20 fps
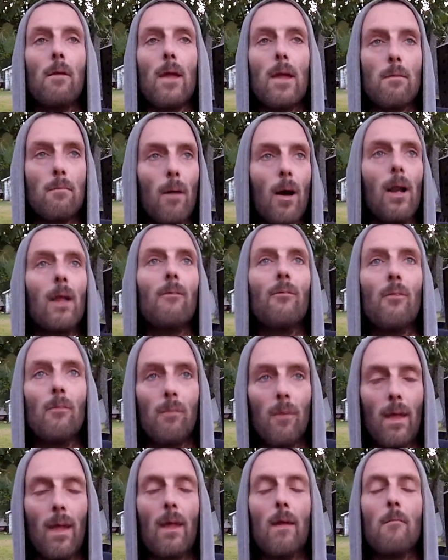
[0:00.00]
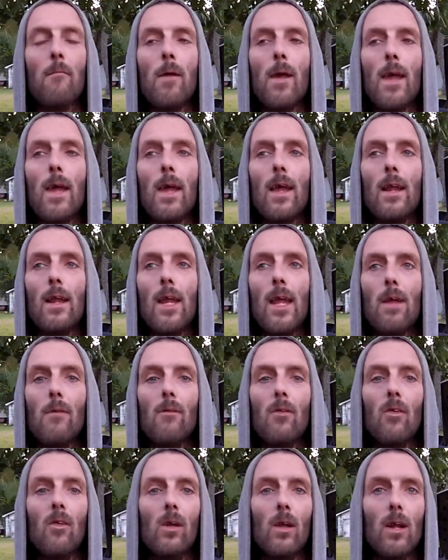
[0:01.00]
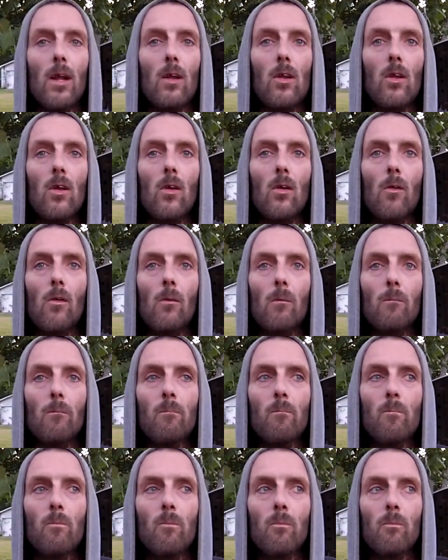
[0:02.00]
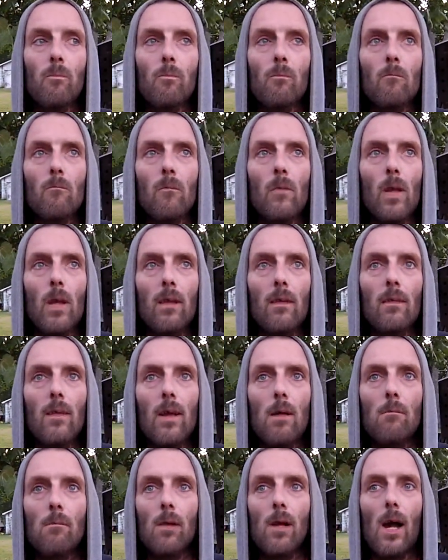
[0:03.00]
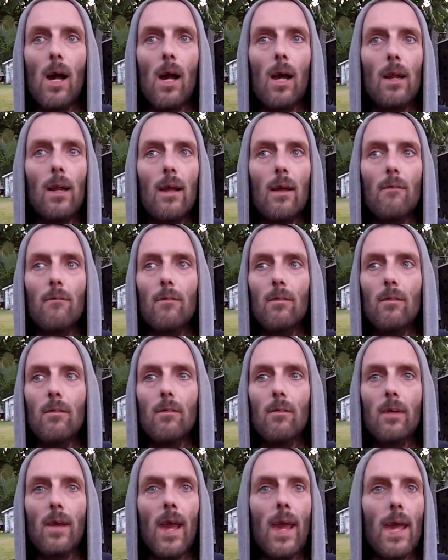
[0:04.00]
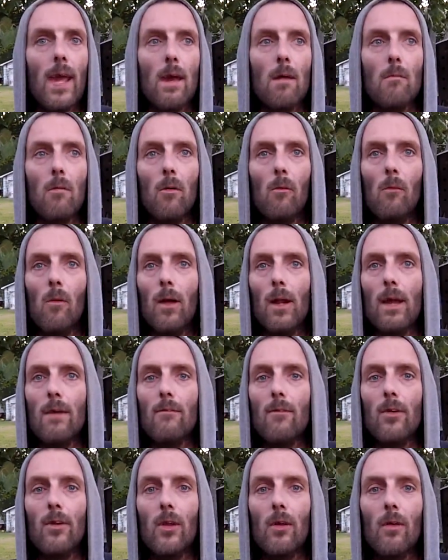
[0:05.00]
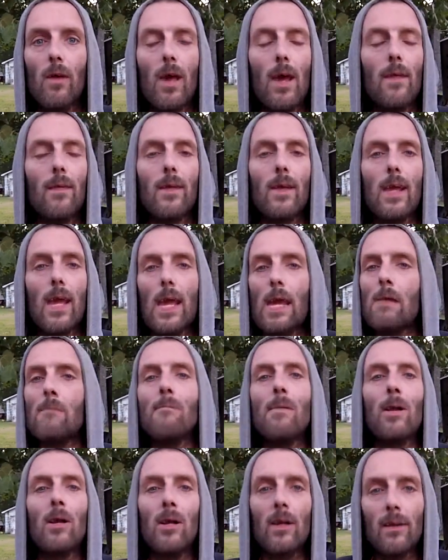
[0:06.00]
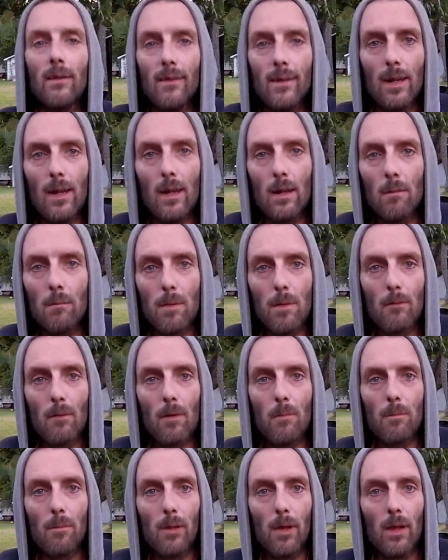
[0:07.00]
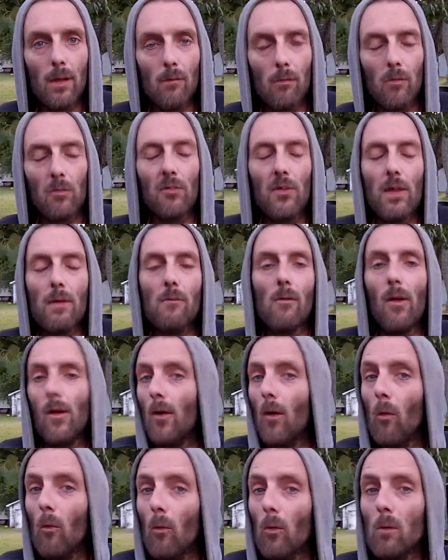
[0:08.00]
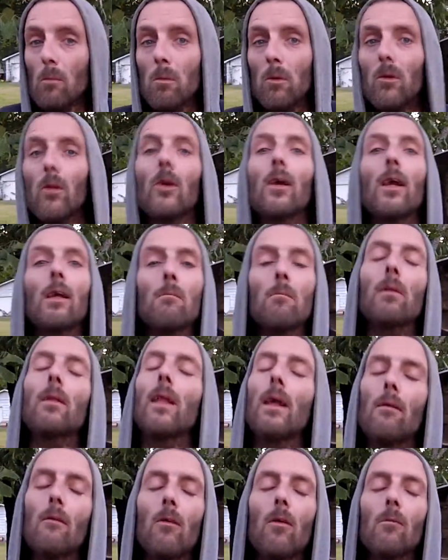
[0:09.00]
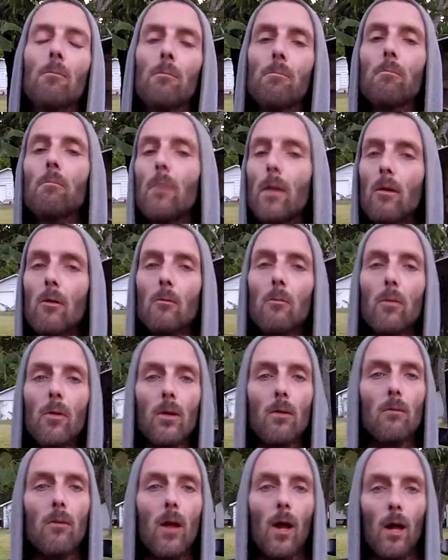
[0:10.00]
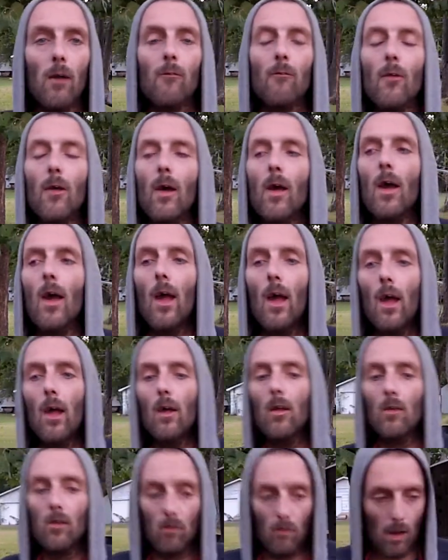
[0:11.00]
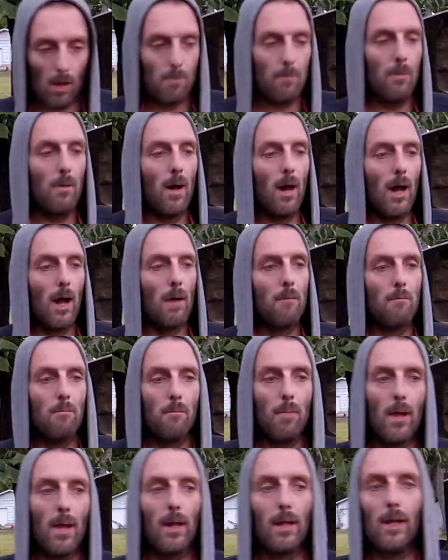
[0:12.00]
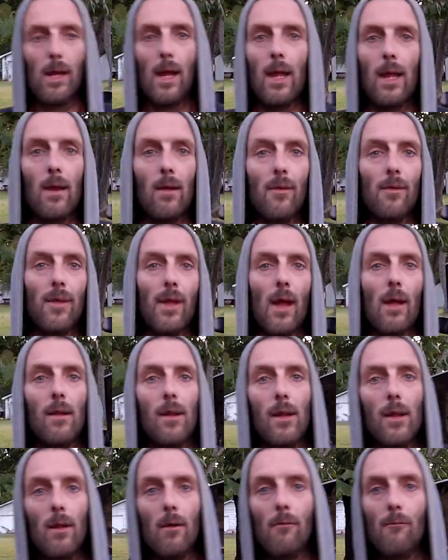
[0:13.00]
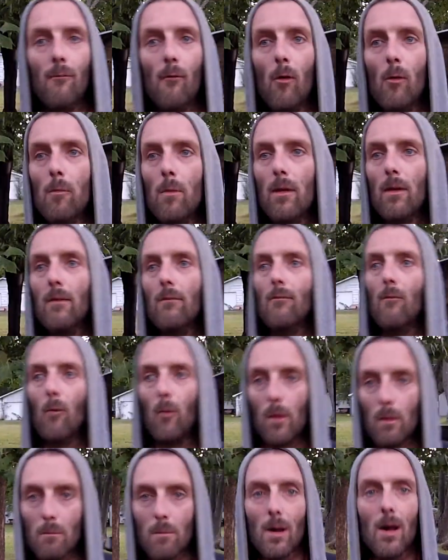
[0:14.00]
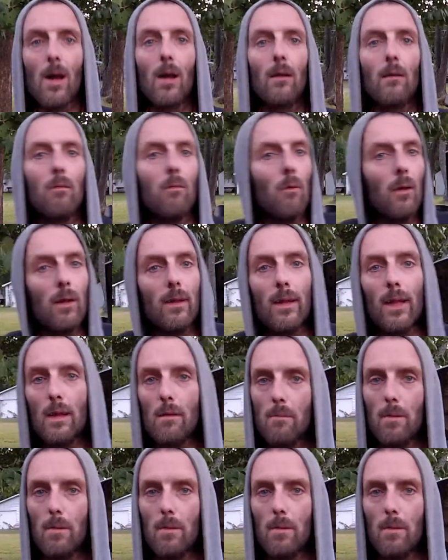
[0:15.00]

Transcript: bought it from them, and he was gonna do some kind of cam or whatever to it, and the cam bearings needed to be replaced, which they weren't horrible looking, but they were pretty rough. So I paid a guy here in town to do it for me. $40, wasn't that